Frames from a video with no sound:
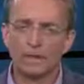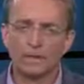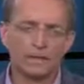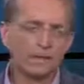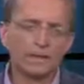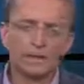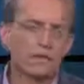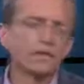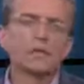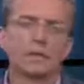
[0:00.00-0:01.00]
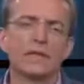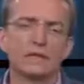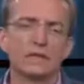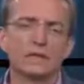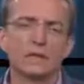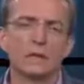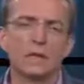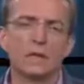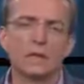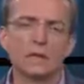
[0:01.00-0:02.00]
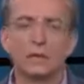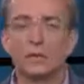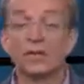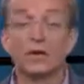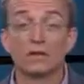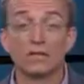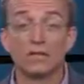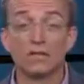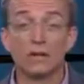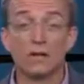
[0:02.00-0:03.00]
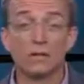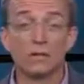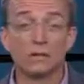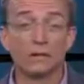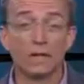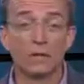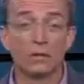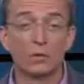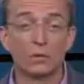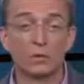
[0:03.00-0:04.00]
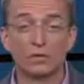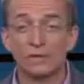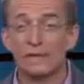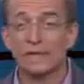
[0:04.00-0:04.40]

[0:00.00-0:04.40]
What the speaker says: Clearly, these are some of the things that we hear when we talk to CIOs around the world.